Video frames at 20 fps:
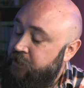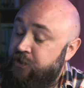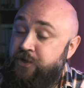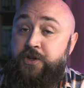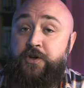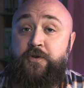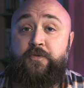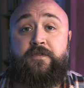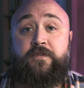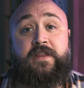
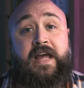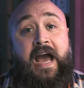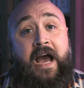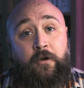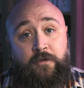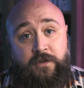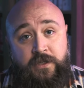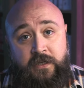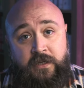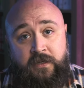two
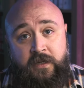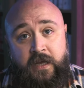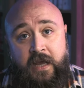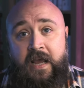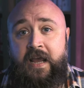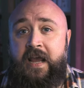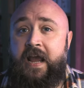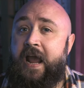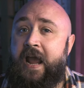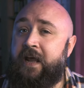thousand,
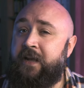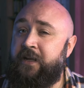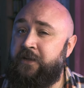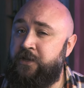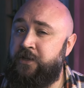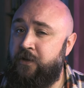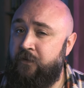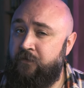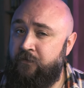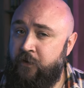and it's
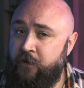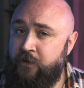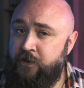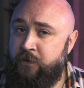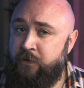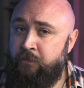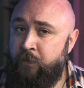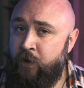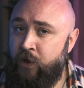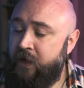the
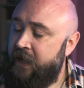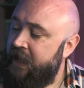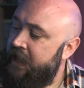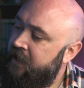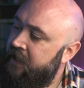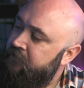first book in